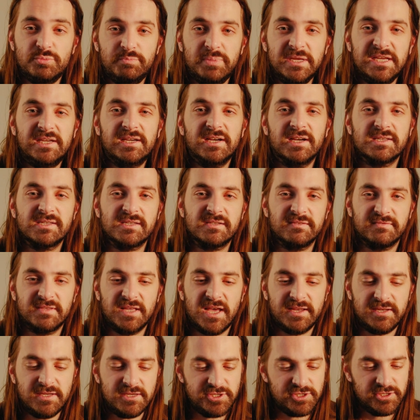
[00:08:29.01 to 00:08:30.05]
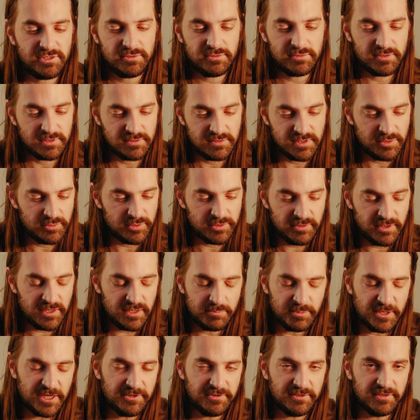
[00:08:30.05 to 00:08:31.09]
because of that issue, and they were great
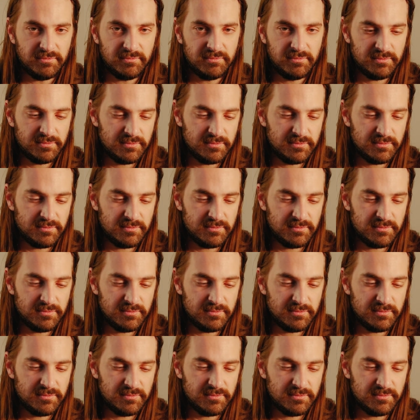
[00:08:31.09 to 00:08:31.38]
about it.